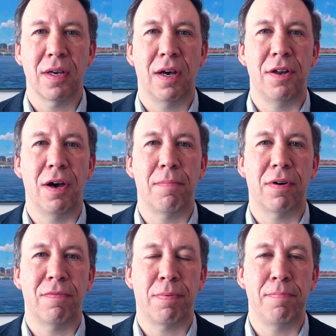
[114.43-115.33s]
a
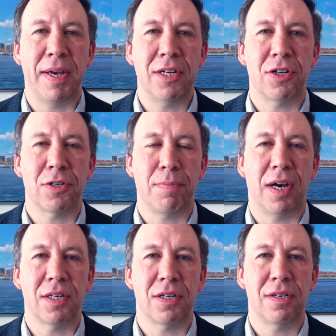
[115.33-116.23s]
number of major
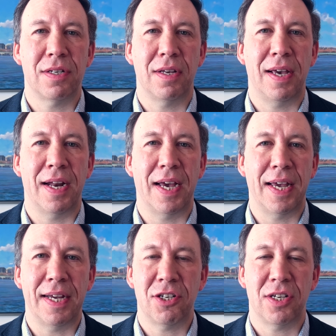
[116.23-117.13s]
sponsors,
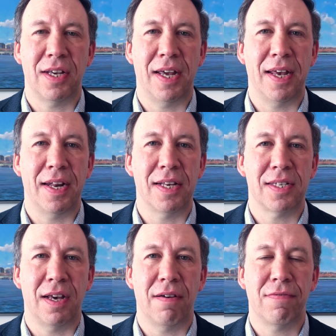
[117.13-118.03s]
NIH and
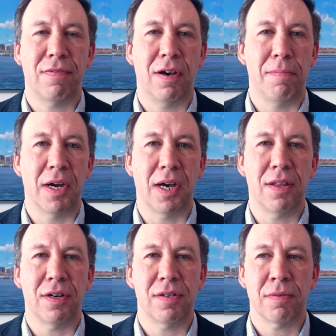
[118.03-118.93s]
NSF, among
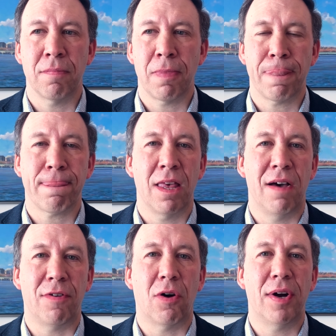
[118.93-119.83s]
others,
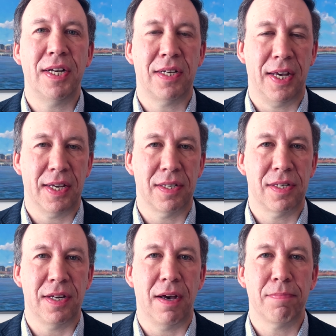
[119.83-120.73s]
have already taken
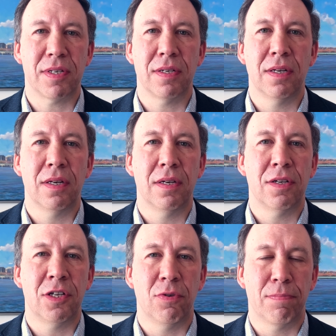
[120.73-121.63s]
steps
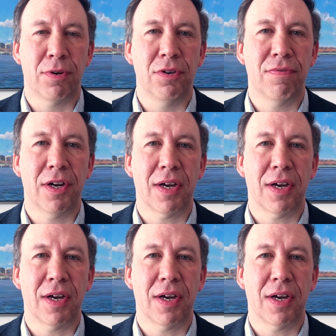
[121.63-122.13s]
to improve their